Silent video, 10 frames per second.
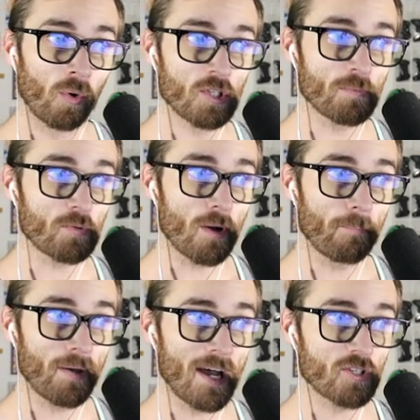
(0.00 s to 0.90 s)
SpongeBob
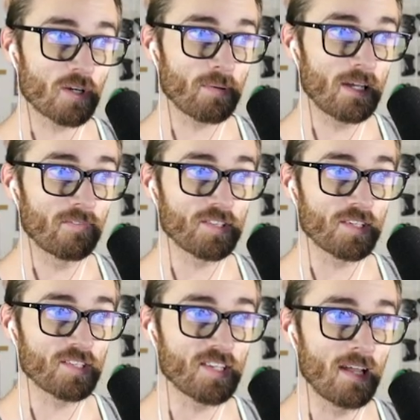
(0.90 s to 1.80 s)
and Patrick pay a visit
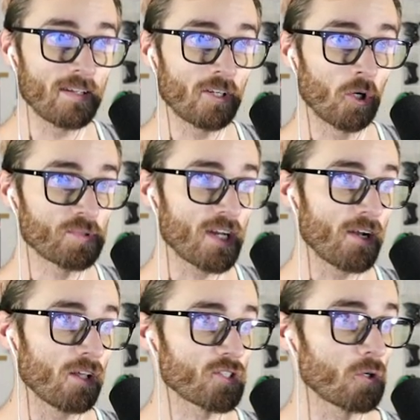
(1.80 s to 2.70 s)
to Sandy in hopes
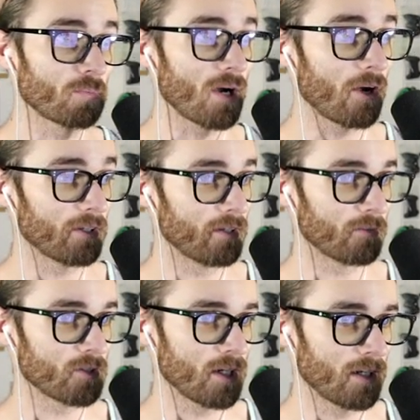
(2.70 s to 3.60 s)
technological prowess-
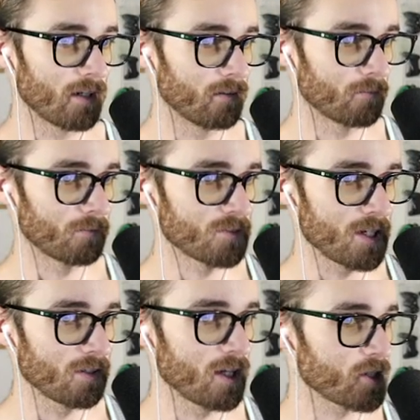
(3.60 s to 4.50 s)
uh,
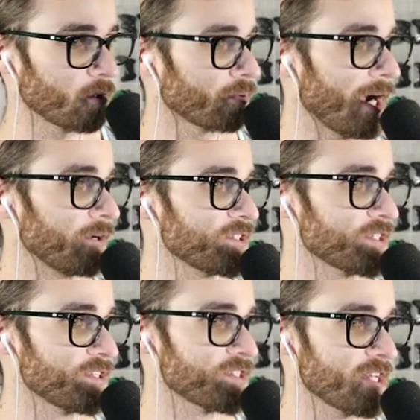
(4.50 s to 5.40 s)
technological prowess
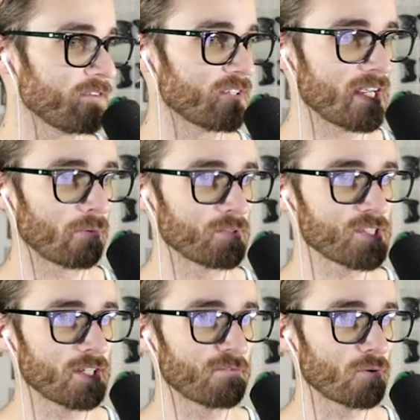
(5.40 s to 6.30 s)
can save the day once
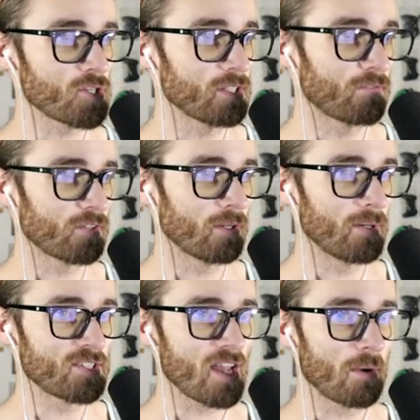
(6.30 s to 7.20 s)
again. Unfortunately for them,
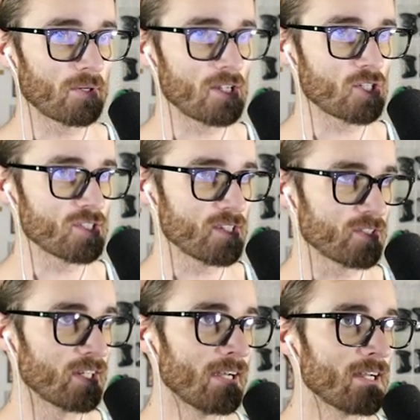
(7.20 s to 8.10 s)
it's hibernation
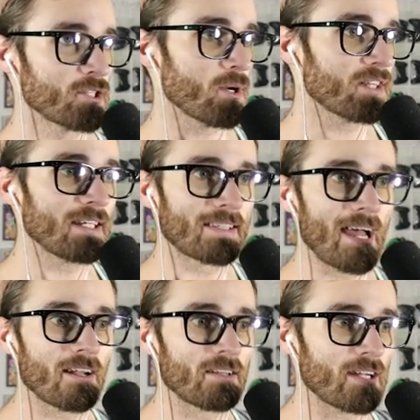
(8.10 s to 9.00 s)
season. So I think
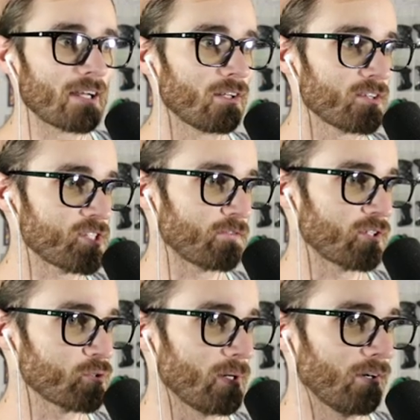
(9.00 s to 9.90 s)
that dialogue is different as well.